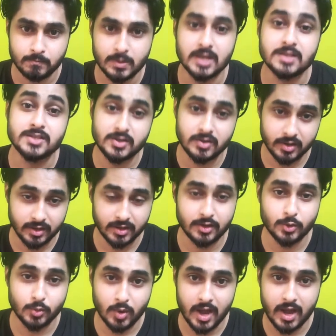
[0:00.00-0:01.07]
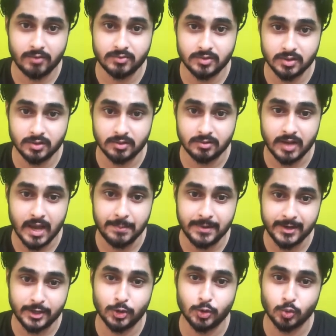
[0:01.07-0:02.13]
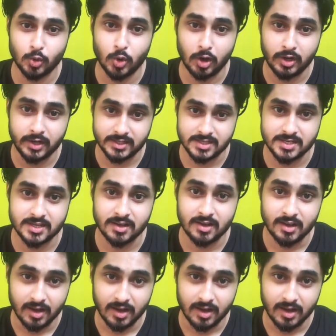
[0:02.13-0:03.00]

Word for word: Considering you have the ability to knowledge,